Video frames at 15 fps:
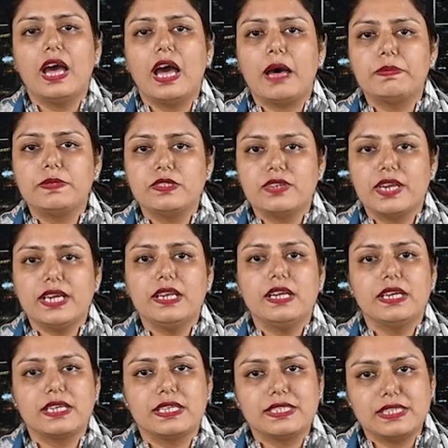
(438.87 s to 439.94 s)
abstract
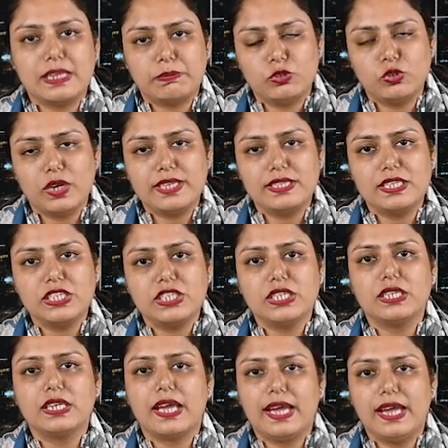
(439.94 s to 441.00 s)

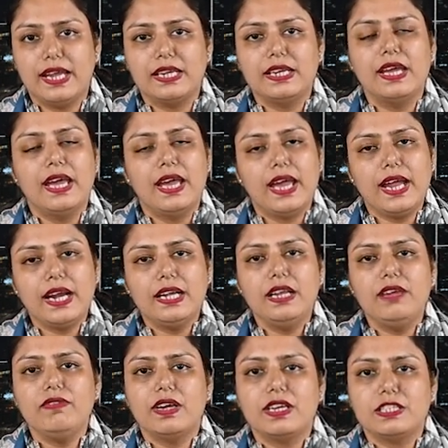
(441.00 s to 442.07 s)
conceptualization, and
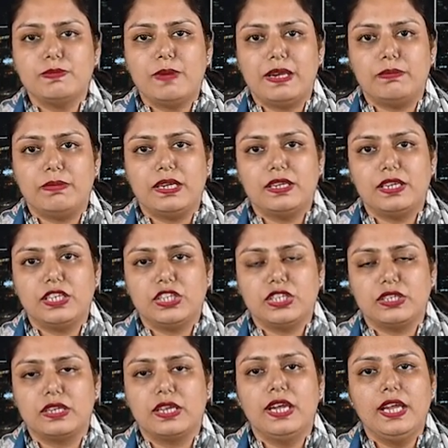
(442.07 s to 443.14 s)
active experimentation.